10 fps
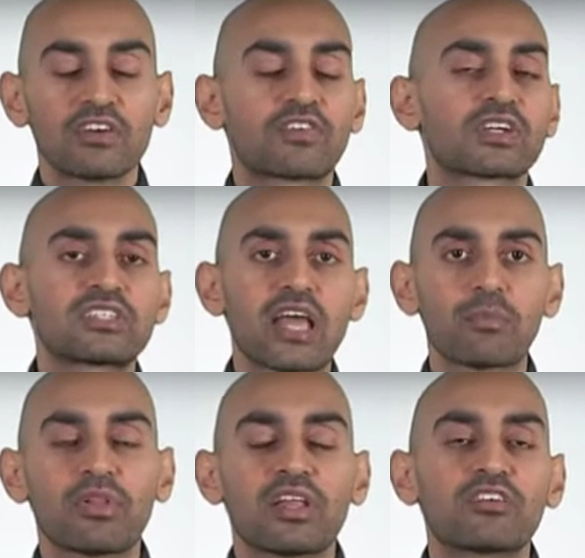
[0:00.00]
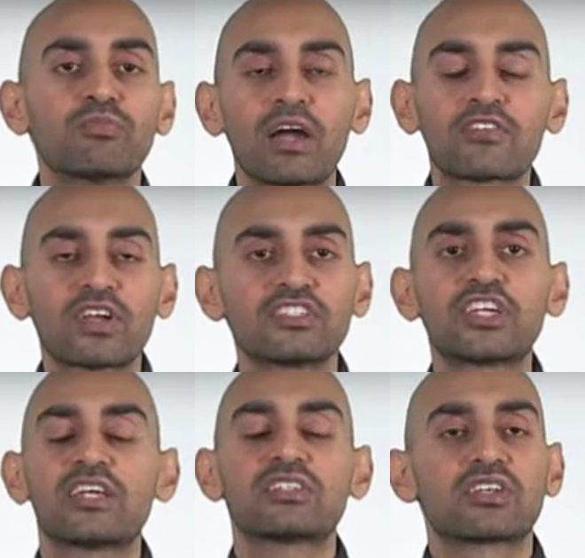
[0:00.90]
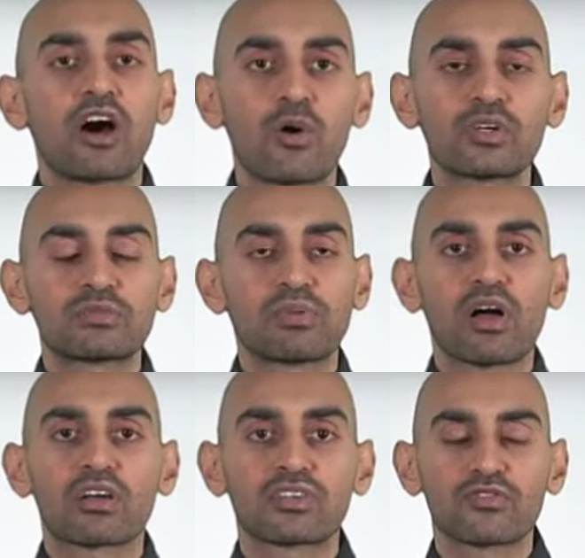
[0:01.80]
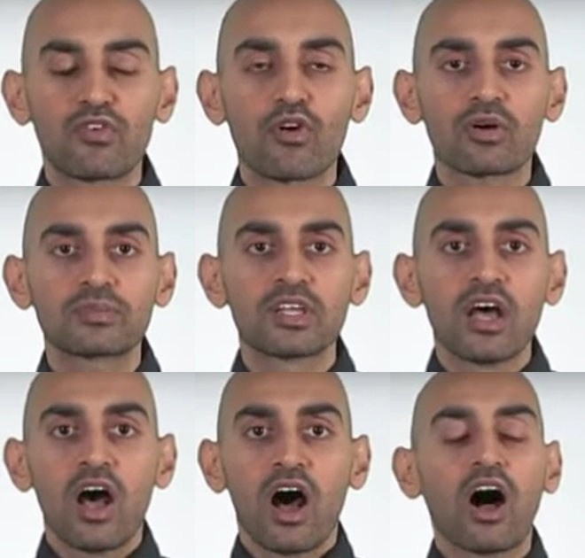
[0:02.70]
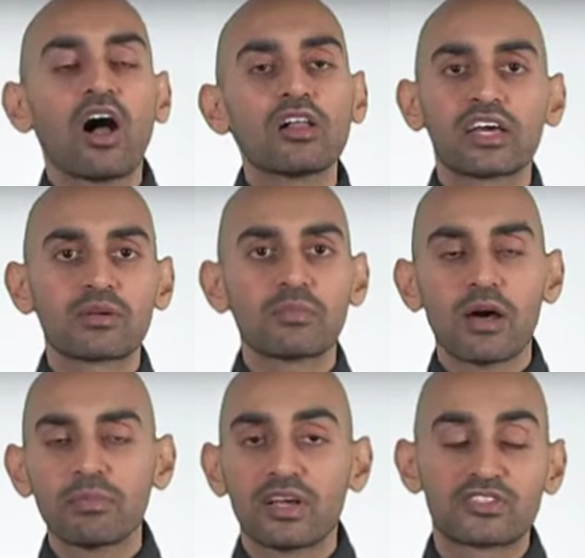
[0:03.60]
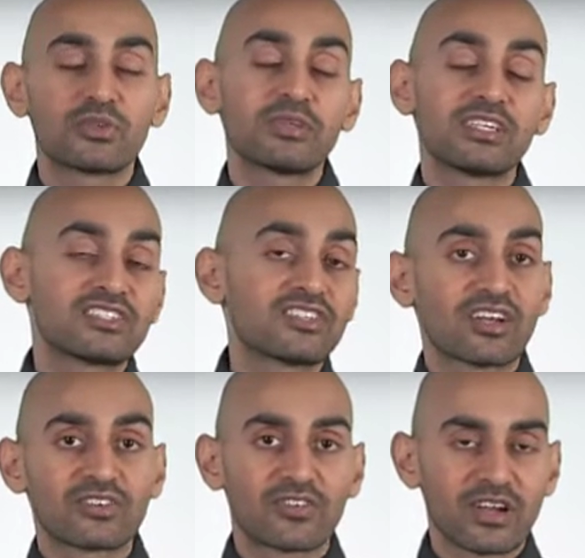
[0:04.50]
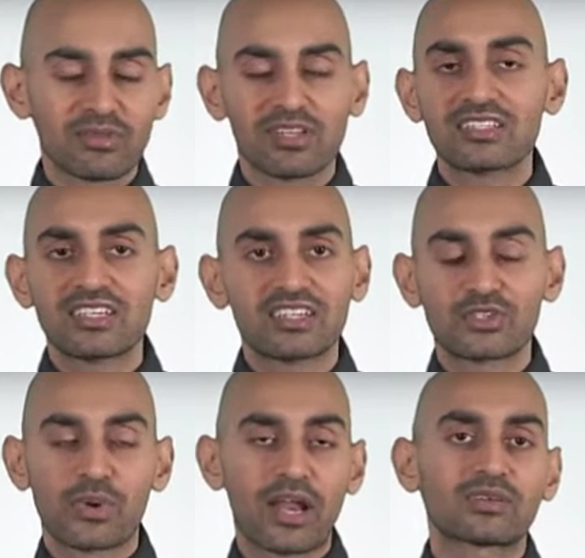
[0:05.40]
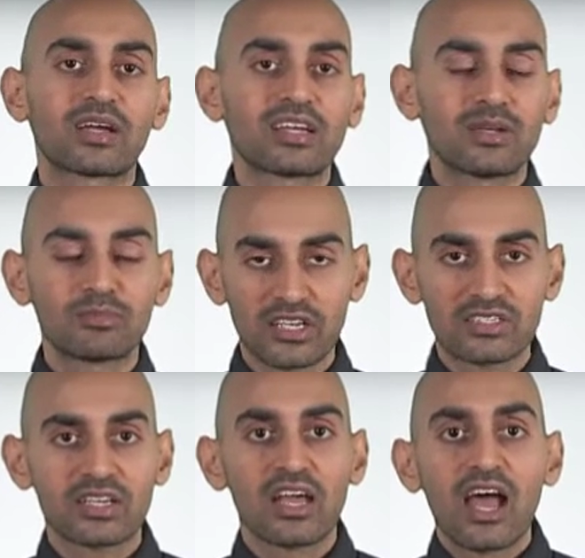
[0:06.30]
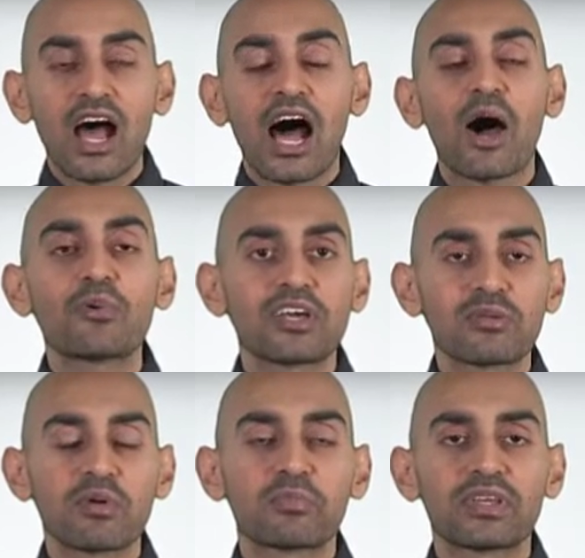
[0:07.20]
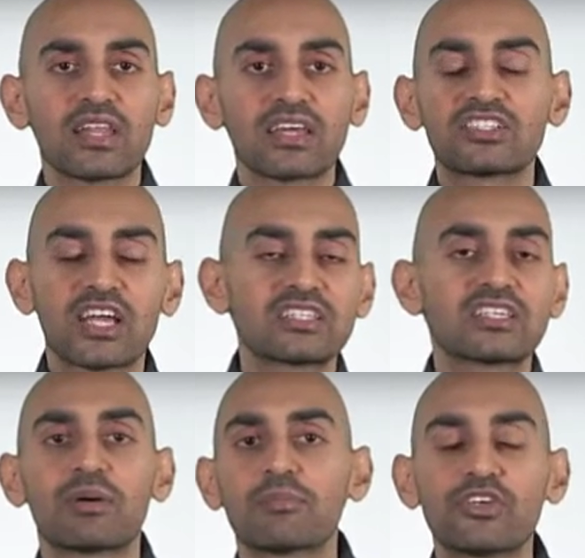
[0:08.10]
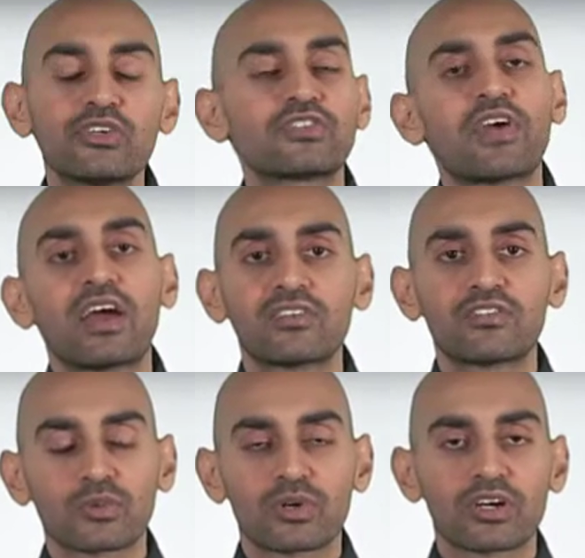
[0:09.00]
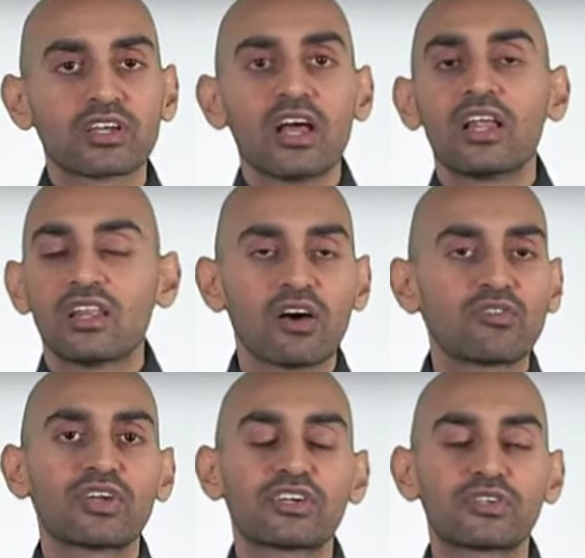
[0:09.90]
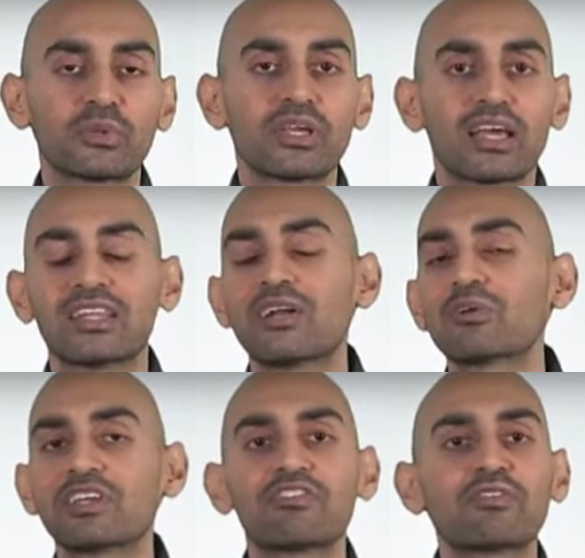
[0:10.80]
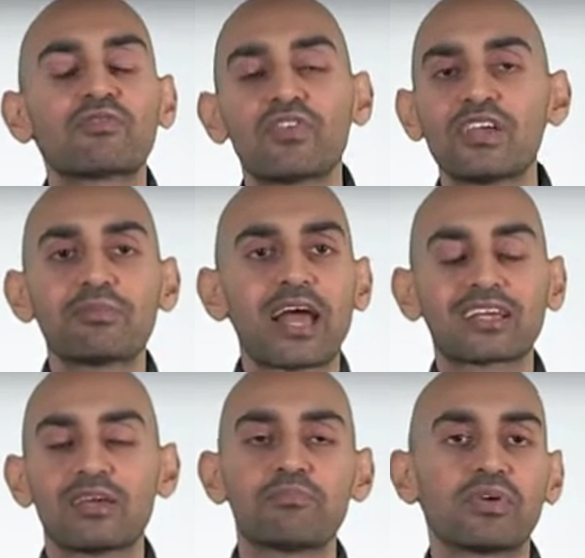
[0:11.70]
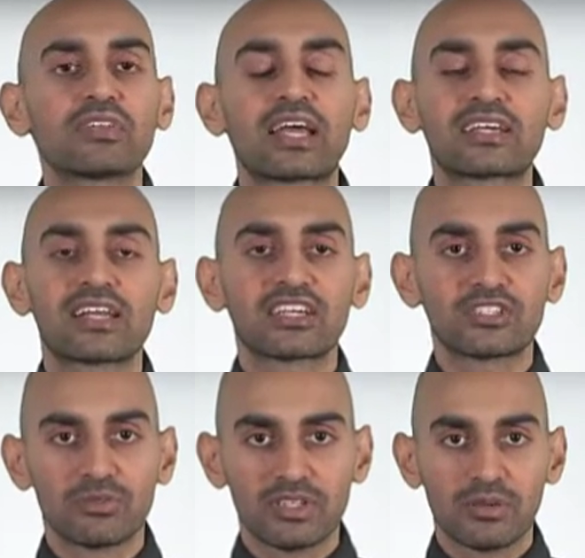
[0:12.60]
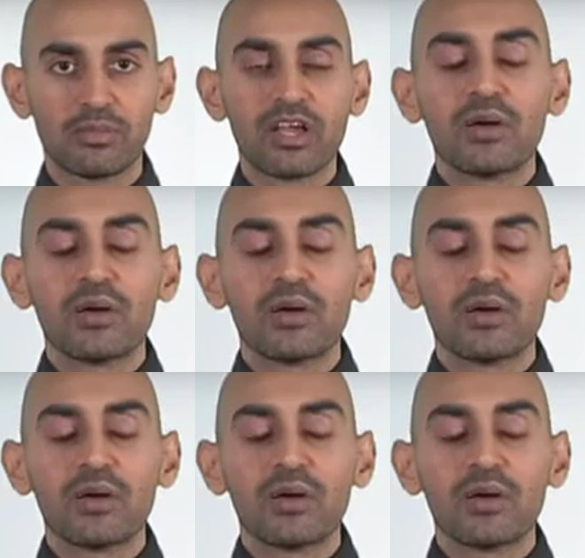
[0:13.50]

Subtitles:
For example, if my friend Jason always blogs on Forbes, I'll hit him up, assuming he's not a friend, but let's say this random guy named Jason, I would hit him up being like, Jason, I'm a huge fan of your work, love what you're doing, and then I'll give him feedback and build that connection with him.